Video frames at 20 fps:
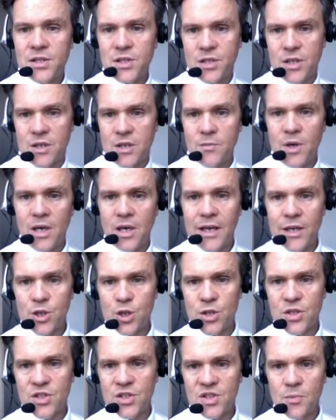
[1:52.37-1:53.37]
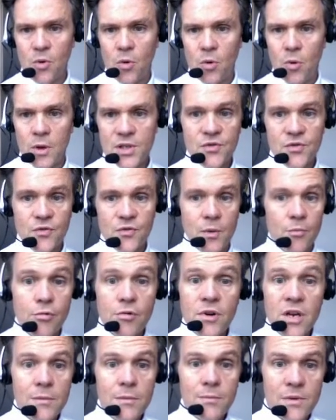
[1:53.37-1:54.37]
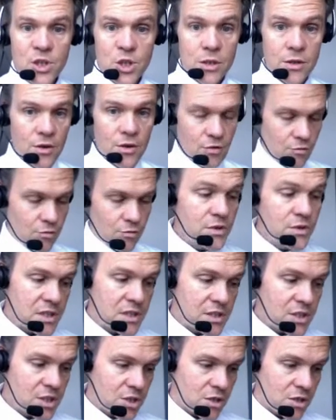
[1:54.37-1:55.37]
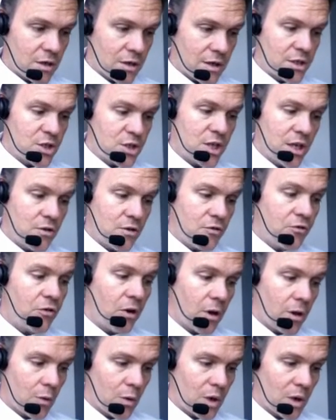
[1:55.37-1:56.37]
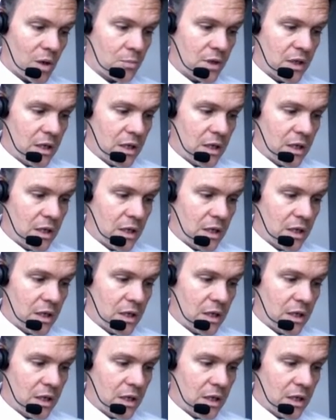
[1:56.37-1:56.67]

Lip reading: to communication supports from pre-admission through discharge and follow-up.